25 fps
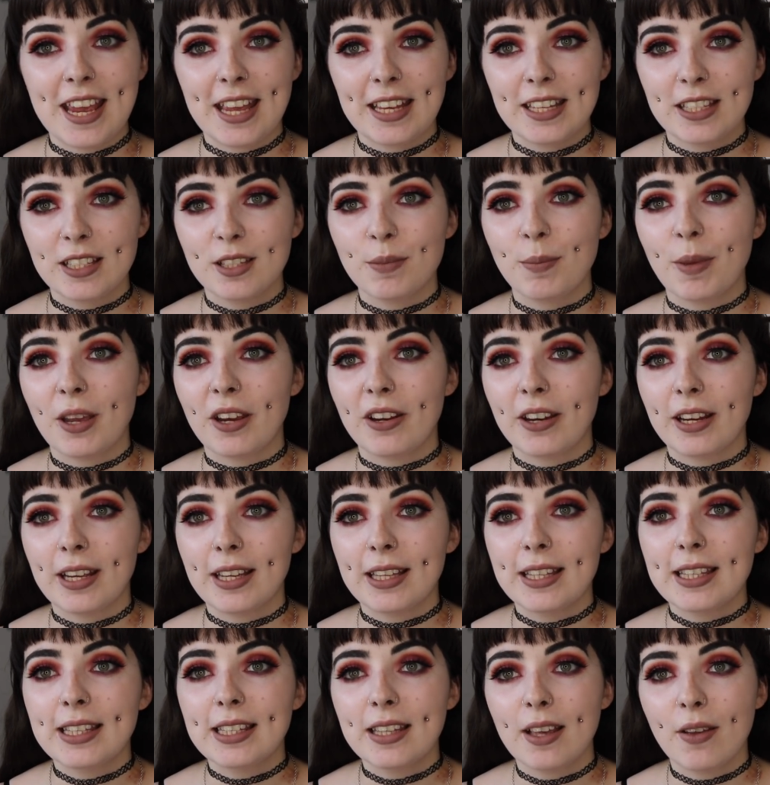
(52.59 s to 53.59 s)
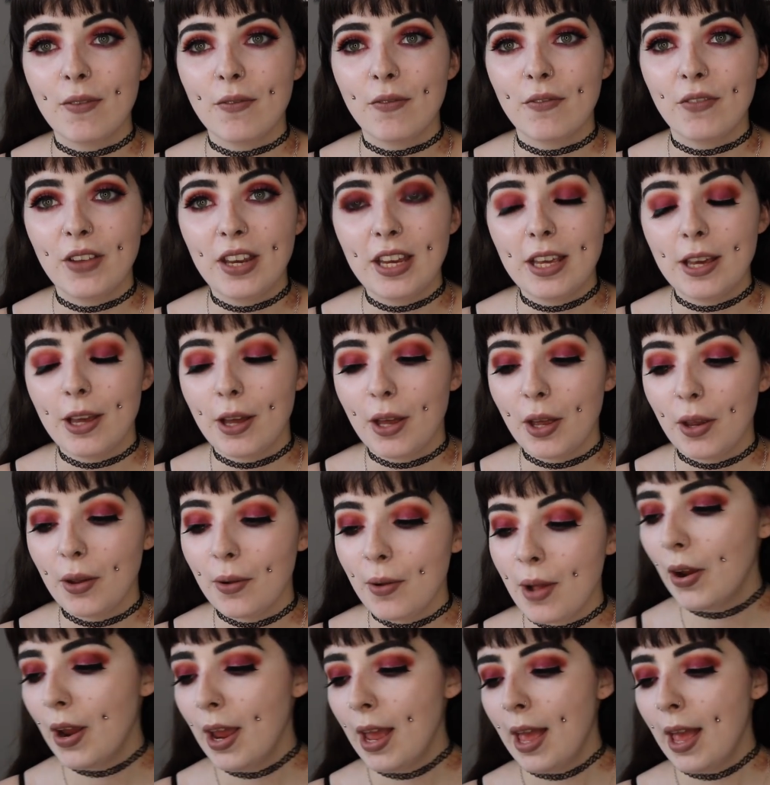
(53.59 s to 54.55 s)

experience video.